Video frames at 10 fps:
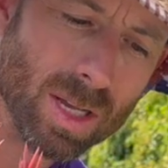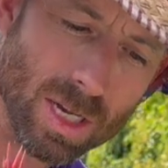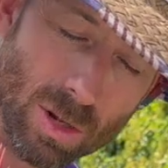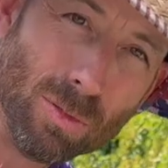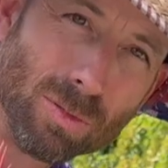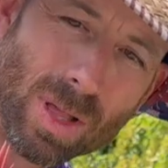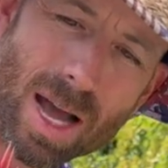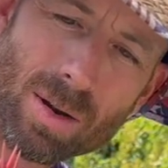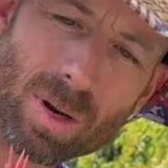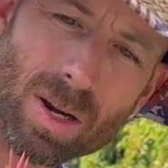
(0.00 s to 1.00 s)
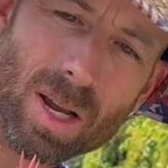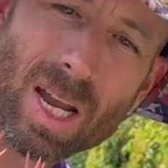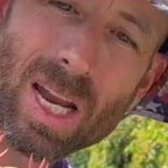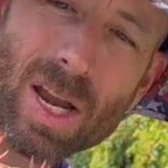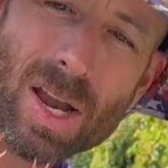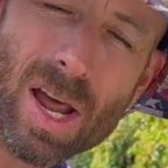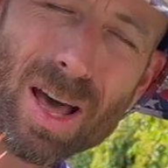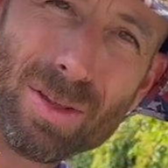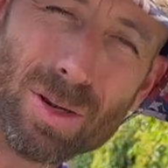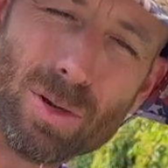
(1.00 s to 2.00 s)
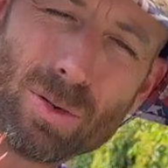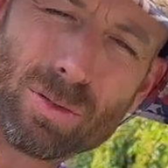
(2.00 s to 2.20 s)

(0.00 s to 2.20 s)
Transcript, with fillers: New flower, another new